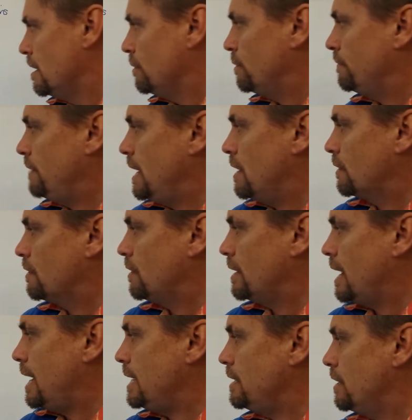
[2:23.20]
We've now
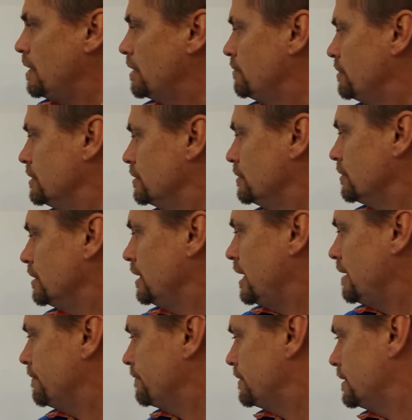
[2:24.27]
got 8 hydrogens on the
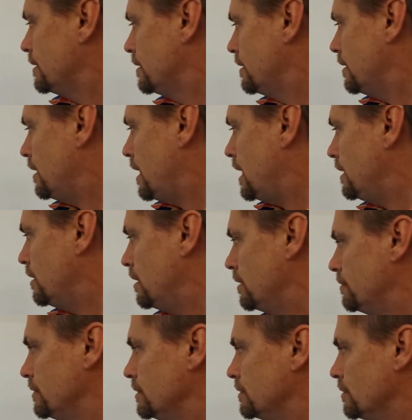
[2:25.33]
left, 8
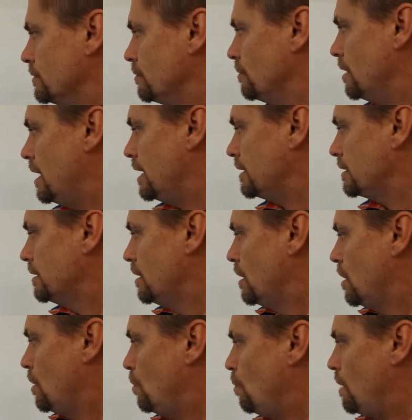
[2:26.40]
hydrogens on the right.
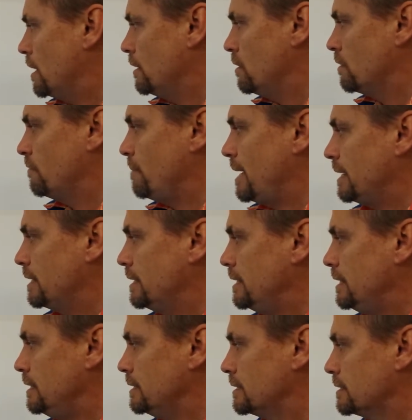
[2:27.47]
1 lot of
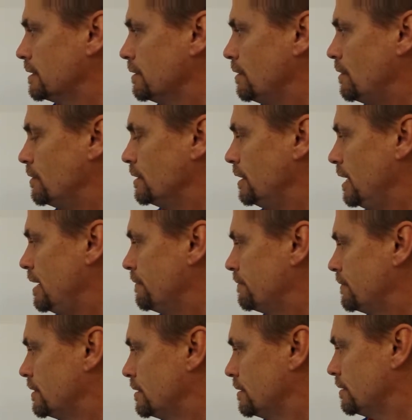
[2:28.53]
manganese on the
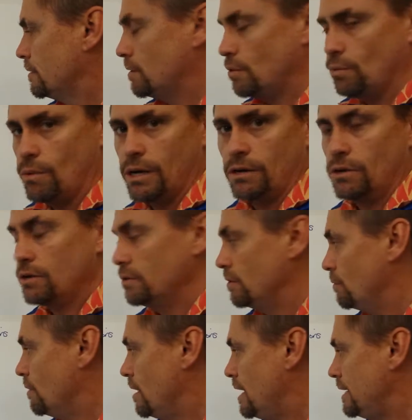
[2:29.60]
left, 1 lot on
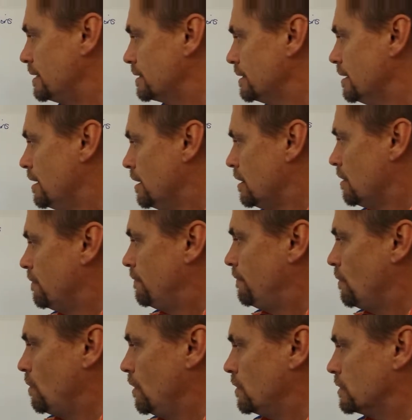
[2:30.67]
the right,
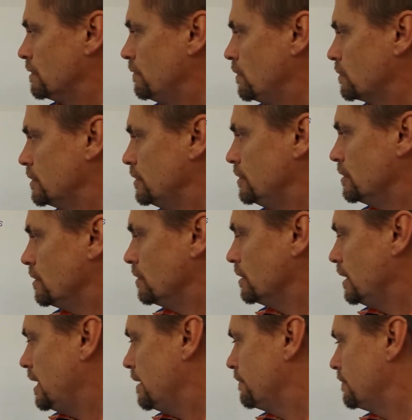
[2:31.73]
4 lots of oxygen on the
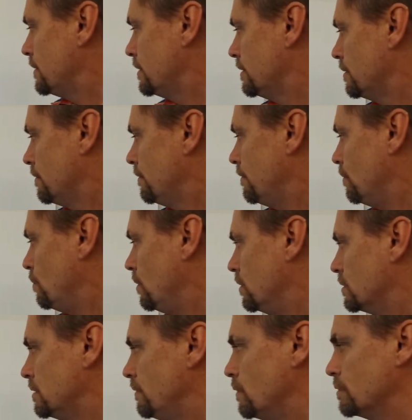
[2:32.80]
left, 4
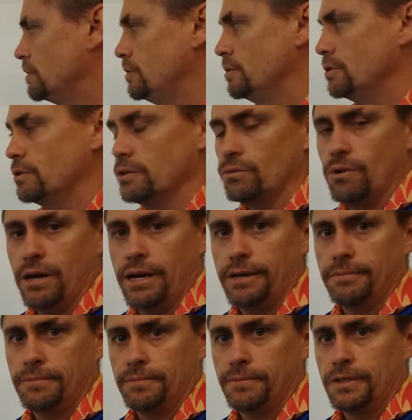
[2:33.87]
lots of oxygen on the right.
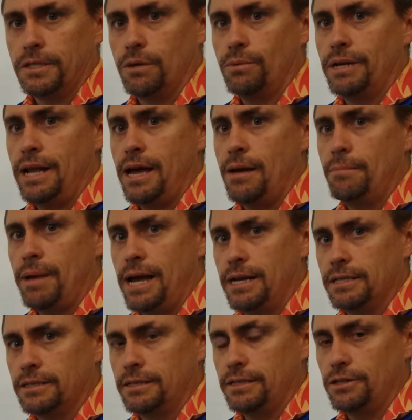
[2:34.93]
So we're now
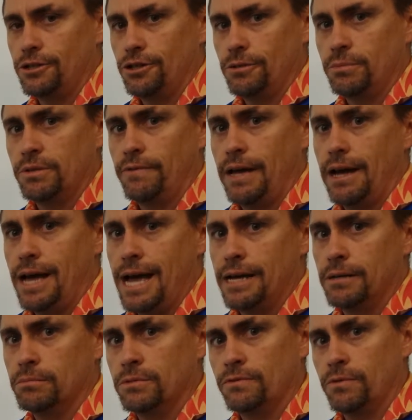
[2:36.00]
balanced in terms of our
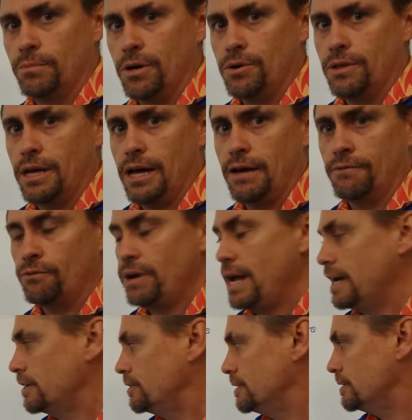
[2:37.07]
atoms for both half
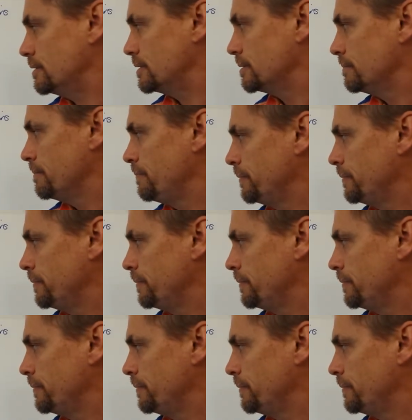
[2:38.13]
reactions.